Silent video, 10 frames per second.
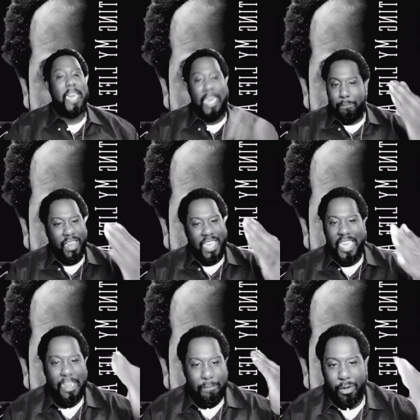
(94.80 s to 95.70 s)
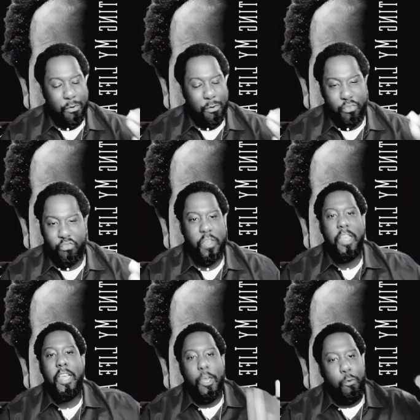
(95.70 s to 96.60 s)
complicated
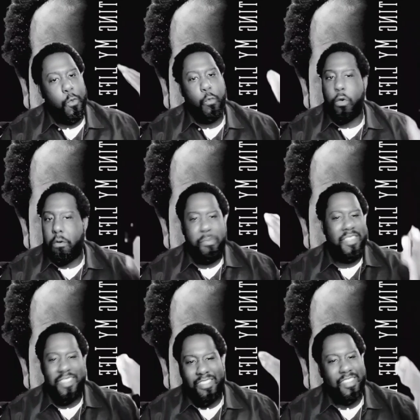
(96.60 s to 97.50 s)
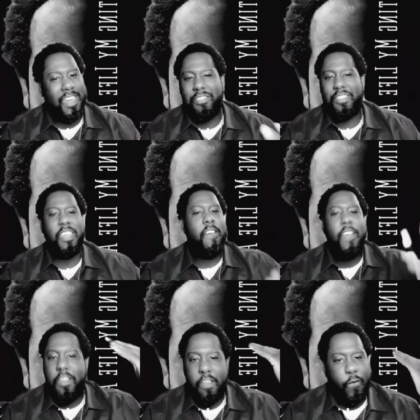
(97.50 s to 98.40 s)
poetry. We will be
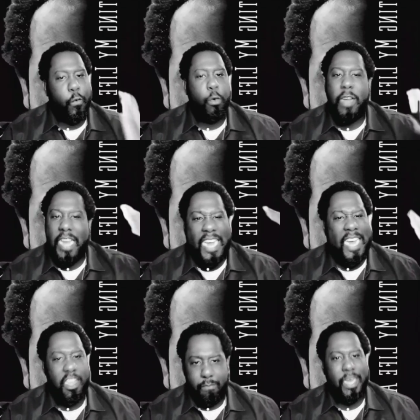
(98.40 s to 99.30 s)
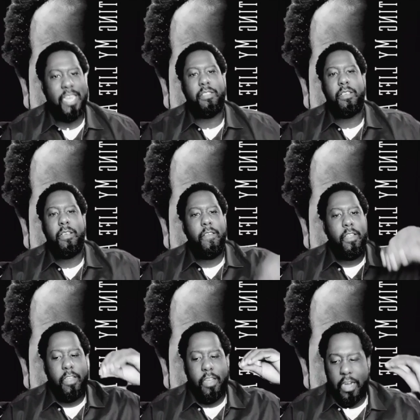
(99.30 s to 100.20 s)
discussing the 4 aspects
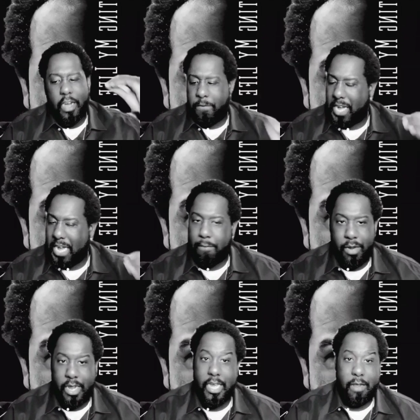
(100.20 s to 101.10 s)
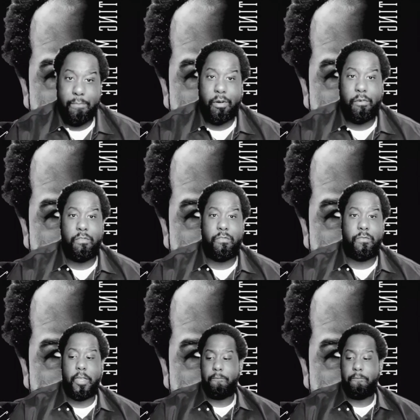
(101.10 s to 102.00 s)
of complicated
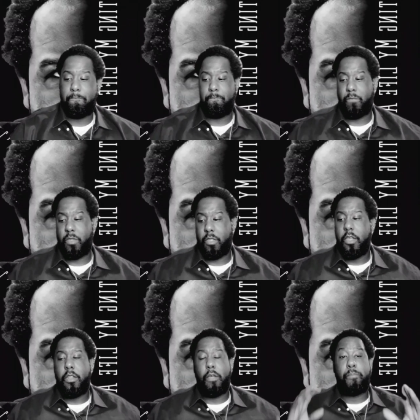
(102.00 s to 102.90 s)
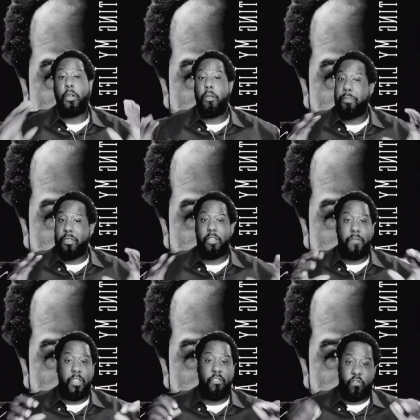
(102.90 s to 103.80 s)
poetry. The
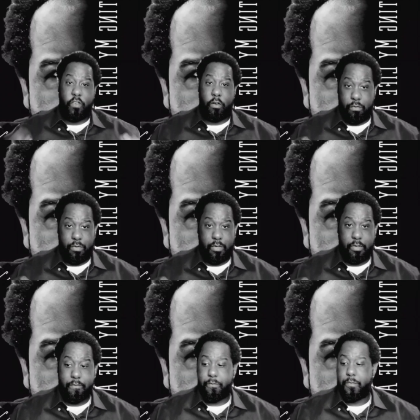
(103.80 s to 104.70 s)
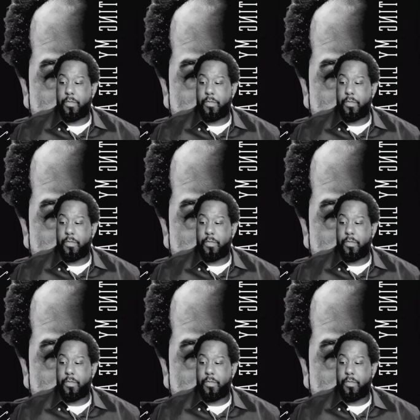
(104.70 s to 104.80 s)
purpose of these shows